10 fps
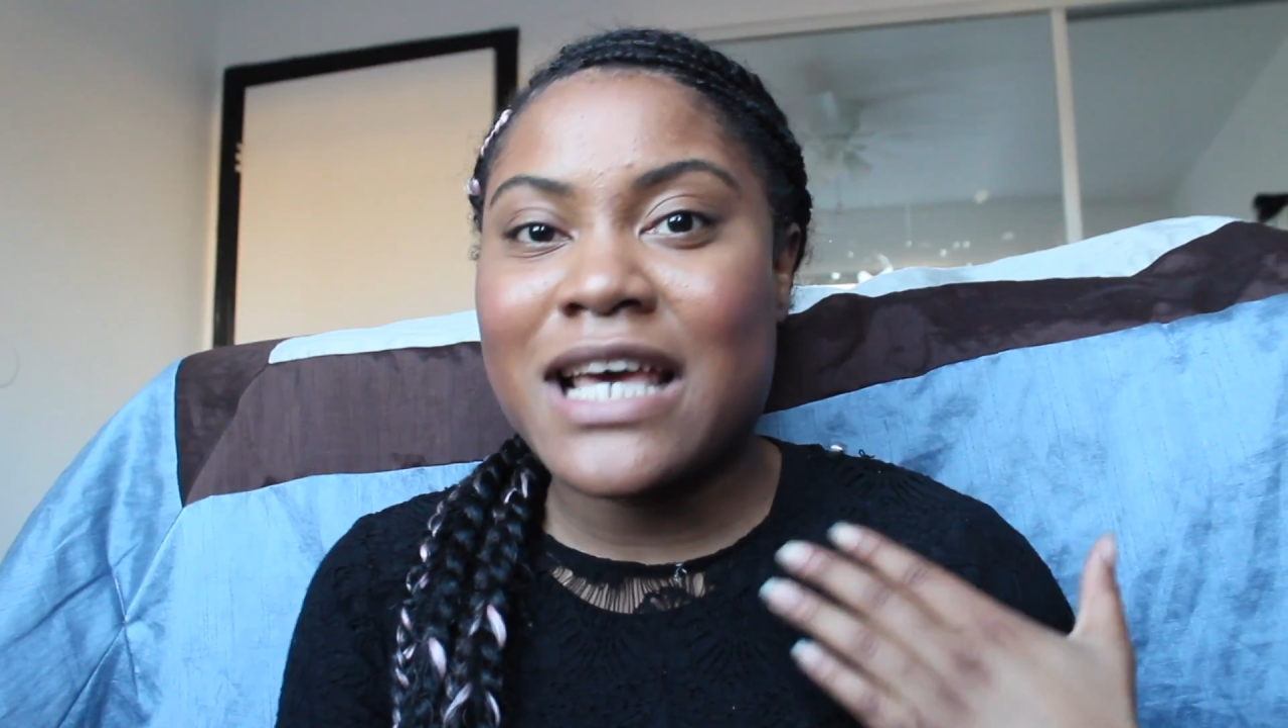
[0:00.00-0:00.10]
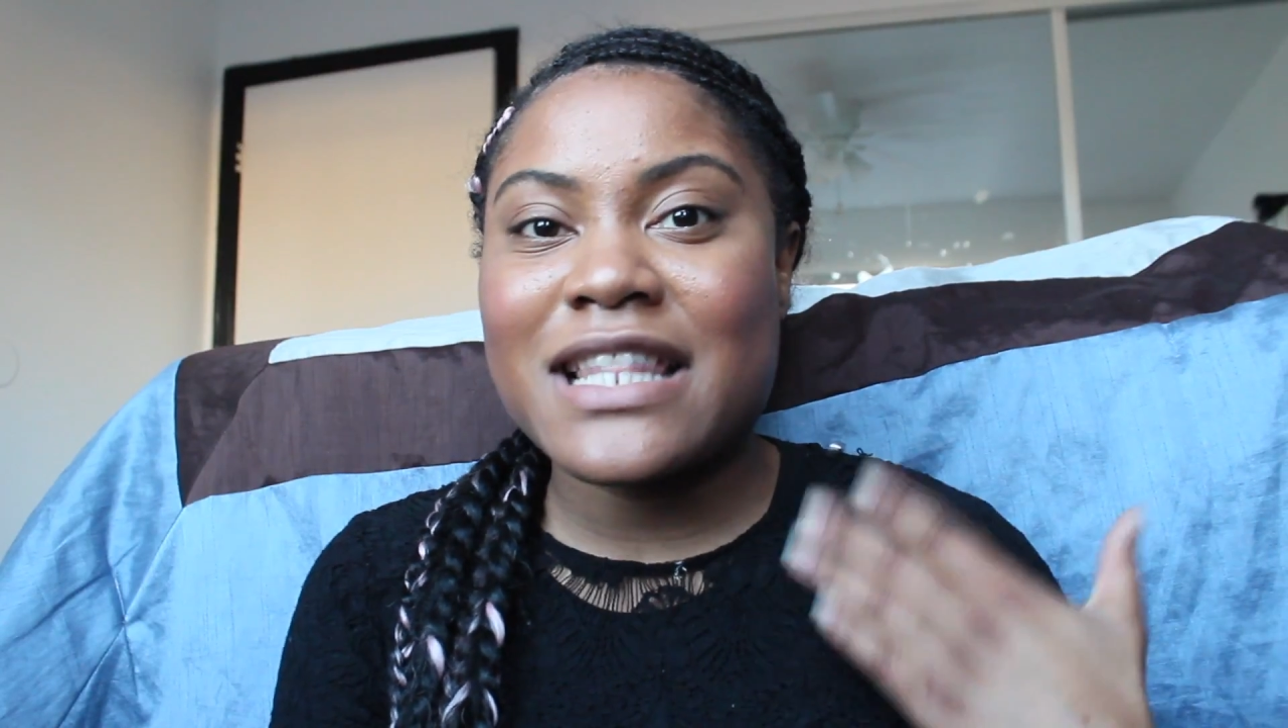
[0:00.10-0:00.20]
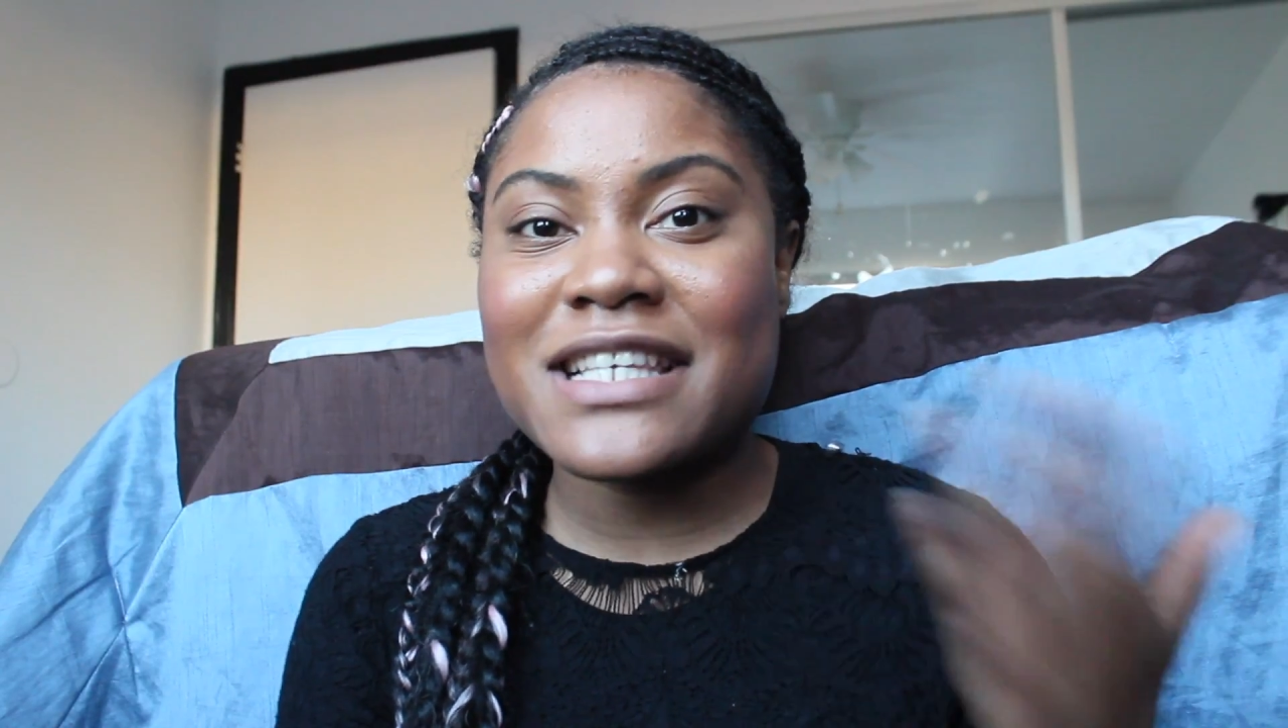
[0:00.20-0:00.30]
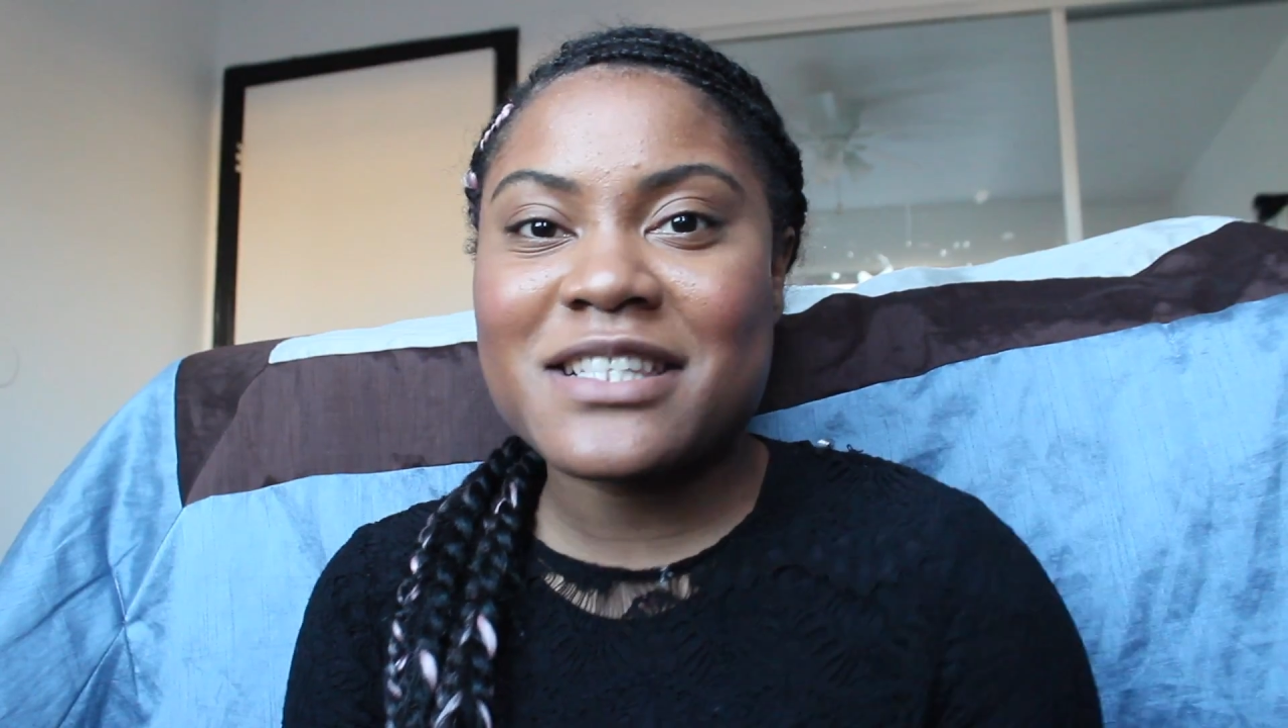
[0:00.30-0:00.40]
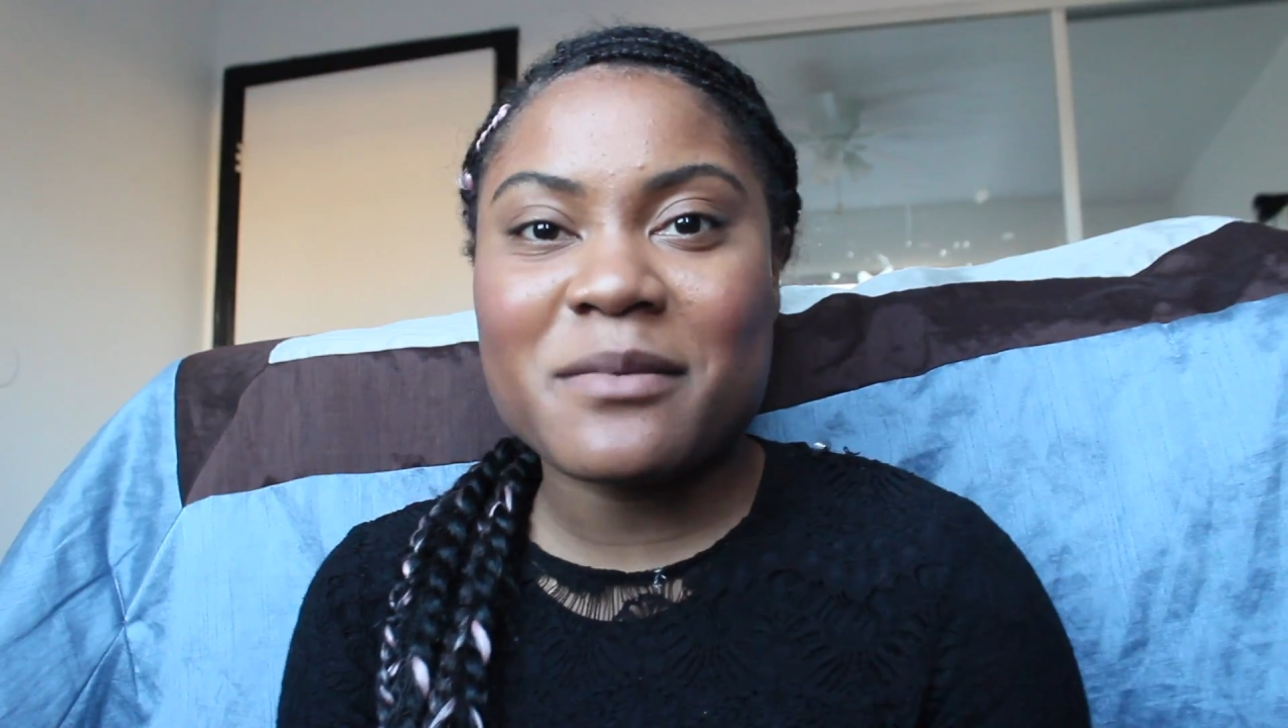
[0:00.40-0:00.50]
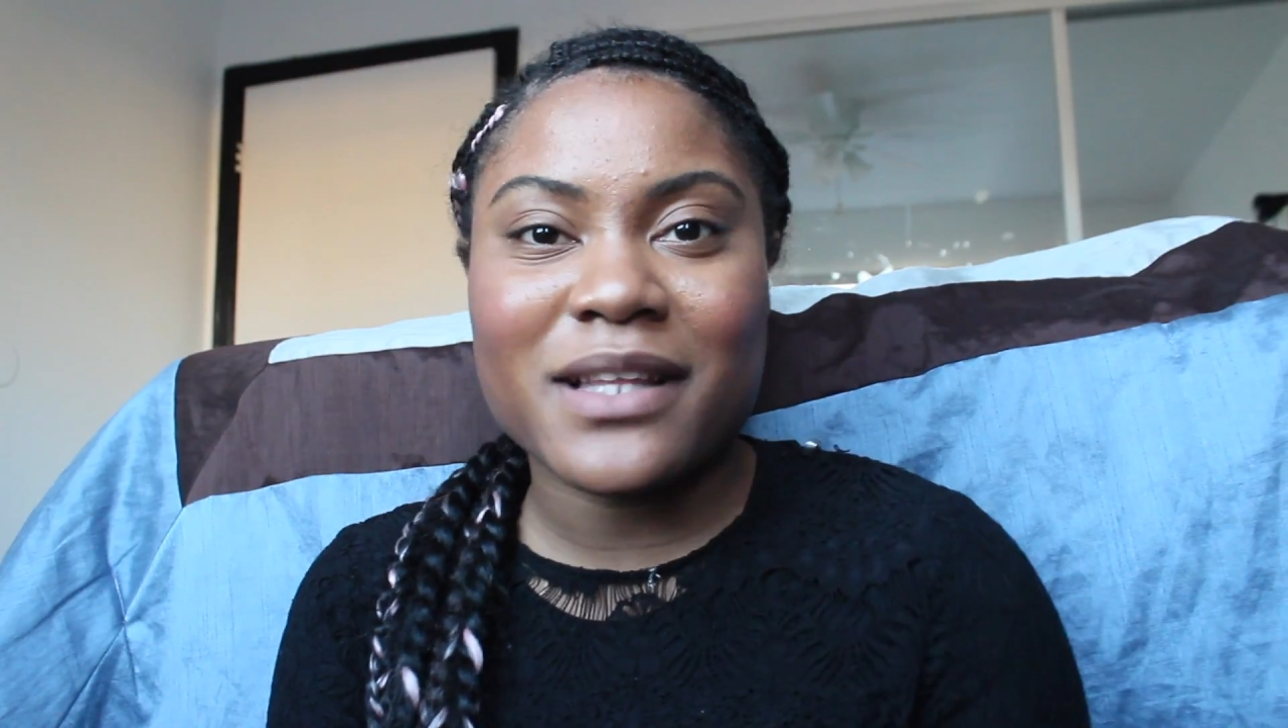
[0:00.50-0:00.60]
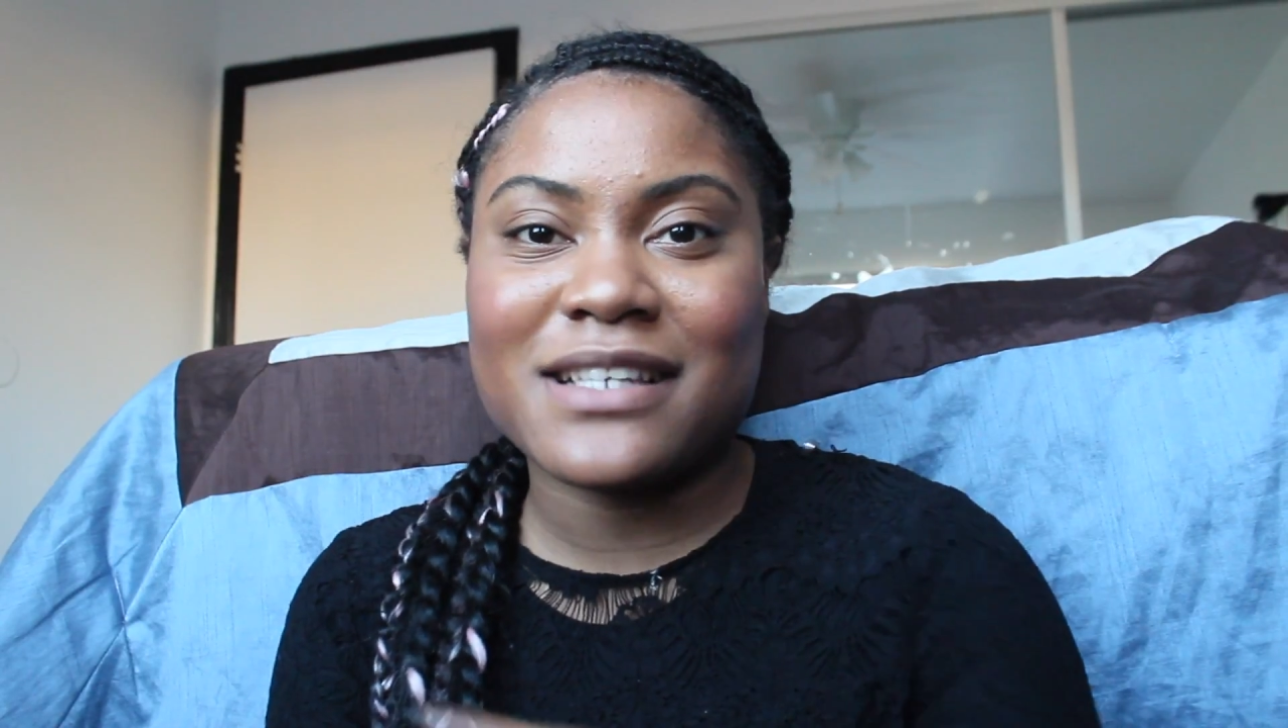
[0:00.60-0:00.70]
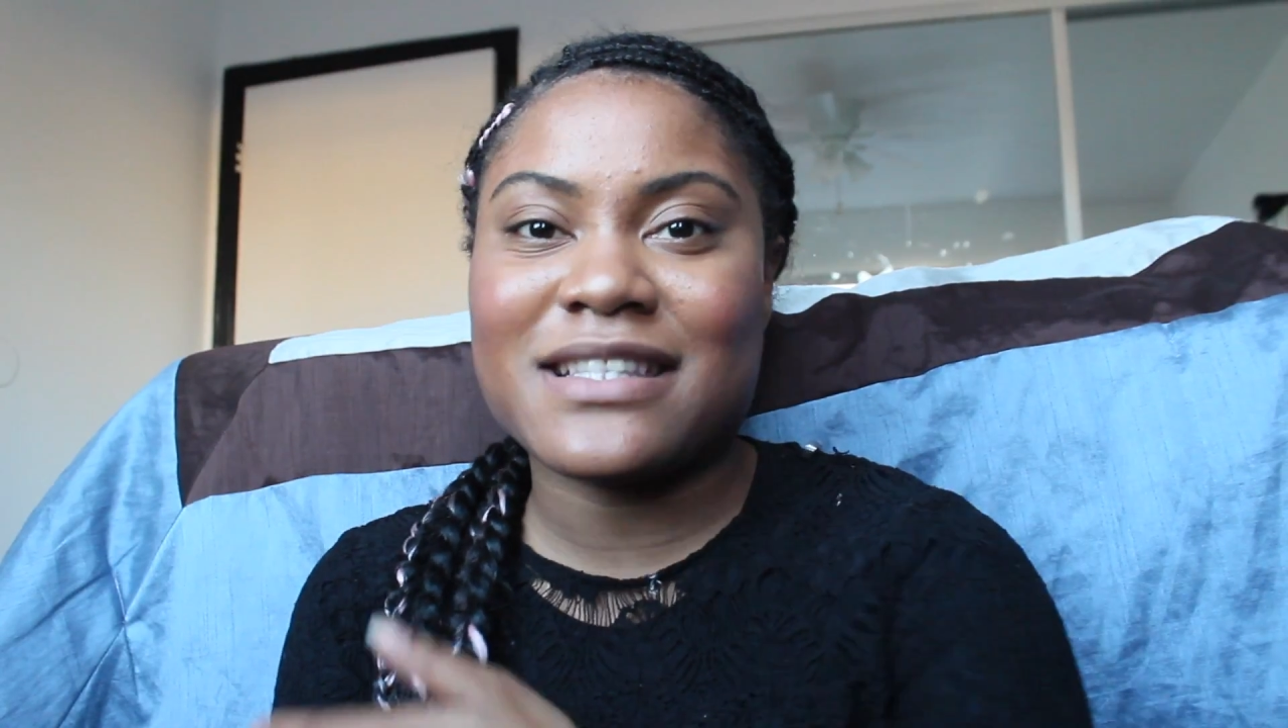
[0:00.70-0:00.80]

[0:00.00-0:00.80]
This is a place